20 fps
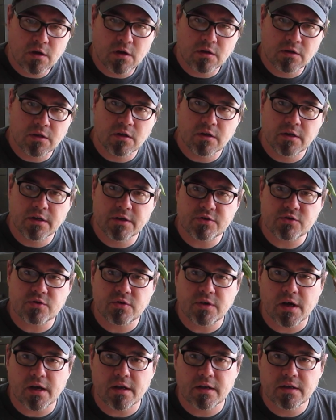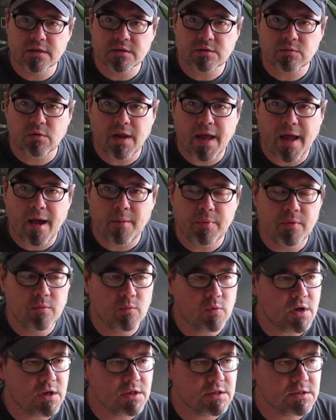little history on this. What happened
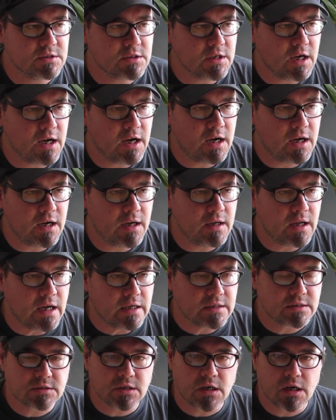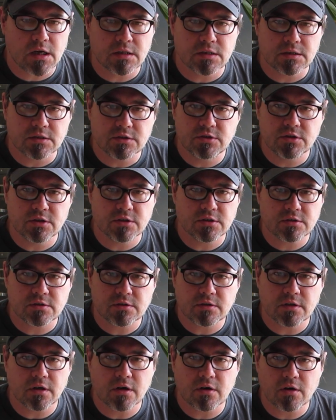was I saw this
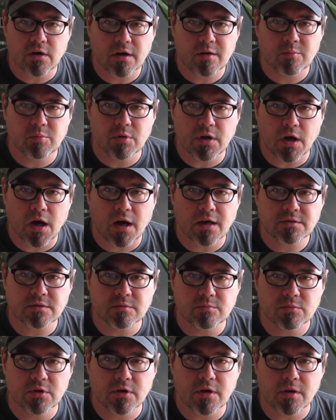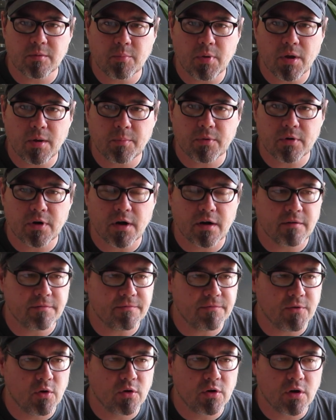just incredibly awesome looking pepper on a
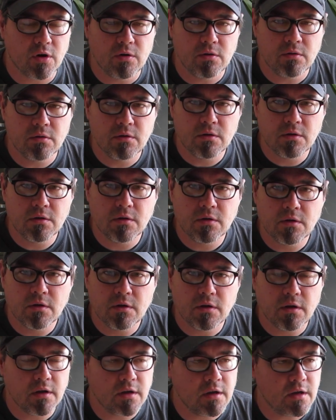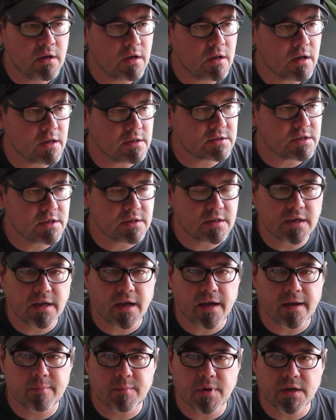photo, and I sent the
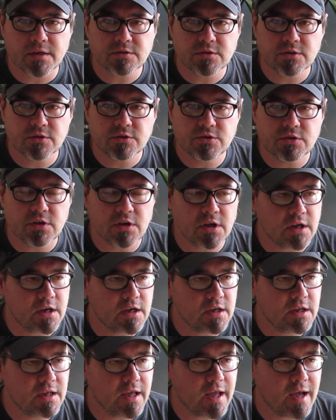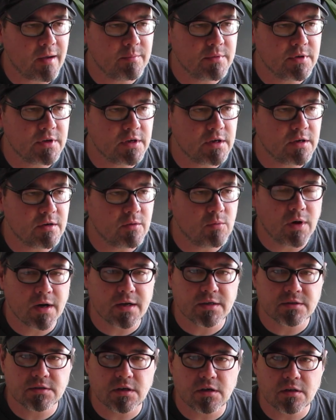guy a message, and he happened to
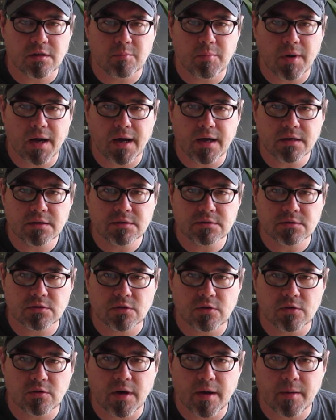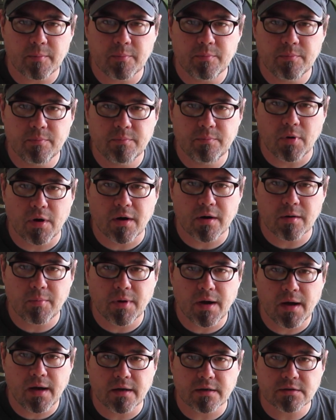want to sell a box, so I bought a
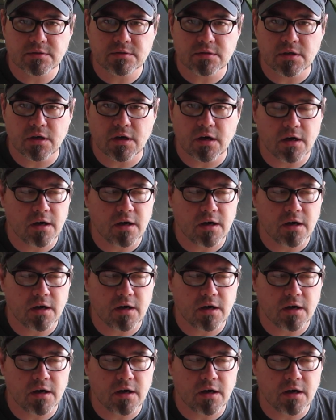box.